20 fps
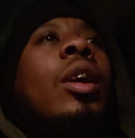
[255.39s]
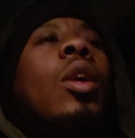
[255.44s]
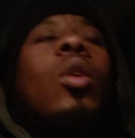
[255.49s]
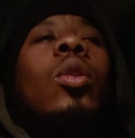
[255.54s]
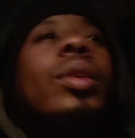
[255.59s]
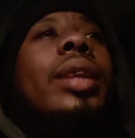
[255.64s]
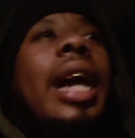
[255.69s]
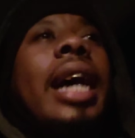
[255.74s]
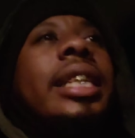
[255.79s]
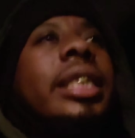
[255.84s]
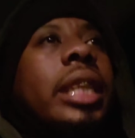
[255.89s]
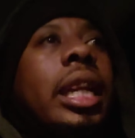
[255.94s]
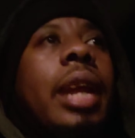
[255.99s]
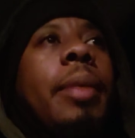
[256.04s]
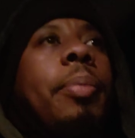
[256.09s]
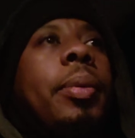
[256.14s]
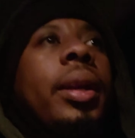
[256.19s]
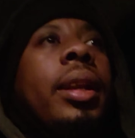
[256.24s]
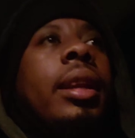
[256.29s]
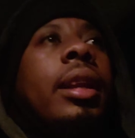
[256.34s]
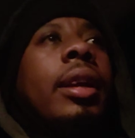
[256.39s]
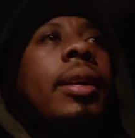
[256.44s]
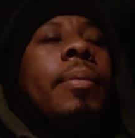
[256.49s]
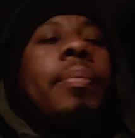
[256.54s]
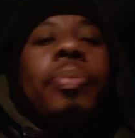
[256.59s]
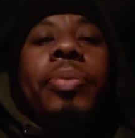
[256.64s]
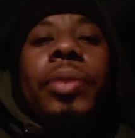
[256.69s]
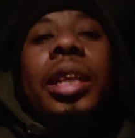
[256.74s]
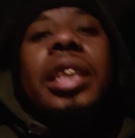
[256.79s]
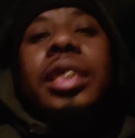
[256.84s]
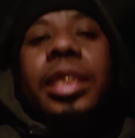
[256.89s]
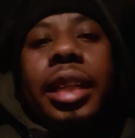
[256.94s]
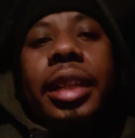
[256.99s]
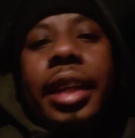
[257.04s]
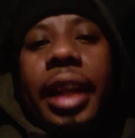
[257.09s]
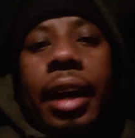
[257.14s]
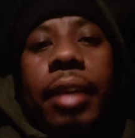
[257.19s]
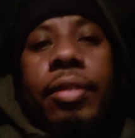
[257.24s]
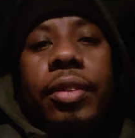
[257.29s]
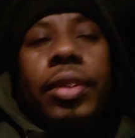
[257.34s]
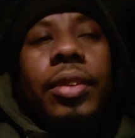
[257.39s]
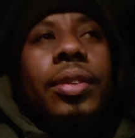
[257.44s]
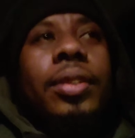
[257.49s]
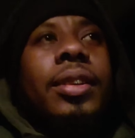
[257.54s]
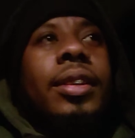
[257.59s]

who not sleeping is the devil.